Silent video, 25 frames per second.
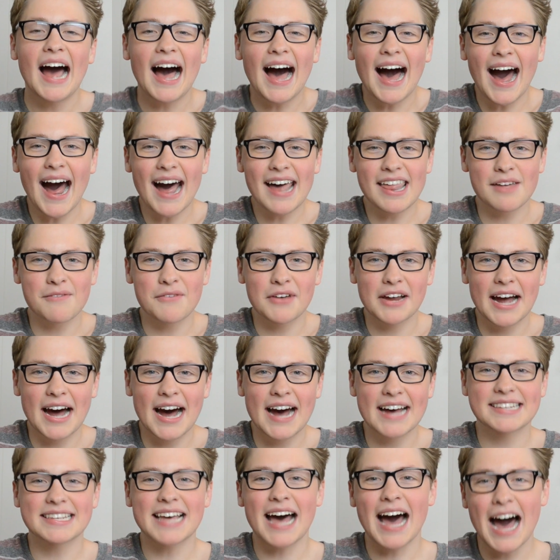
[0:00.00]
I love you
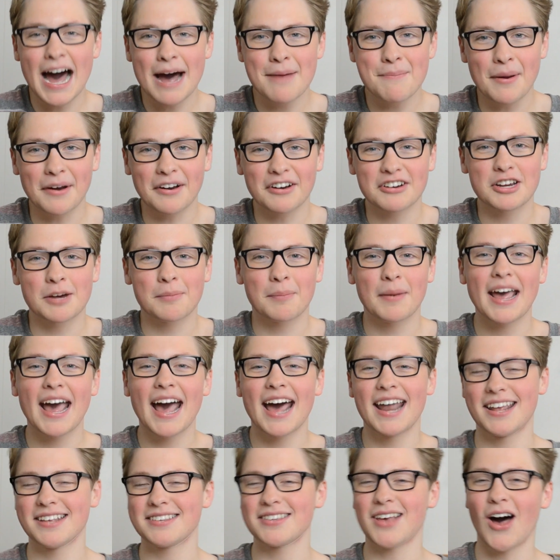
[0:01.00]
guys. I'm Patrick Trippy.
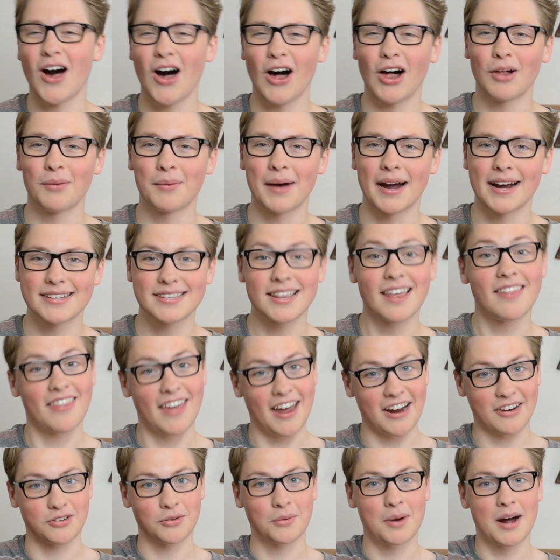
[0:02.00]
And as always,
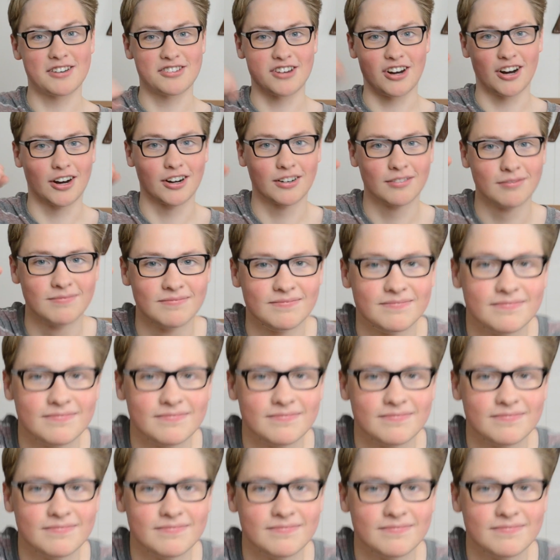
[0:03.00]
thanks for watching.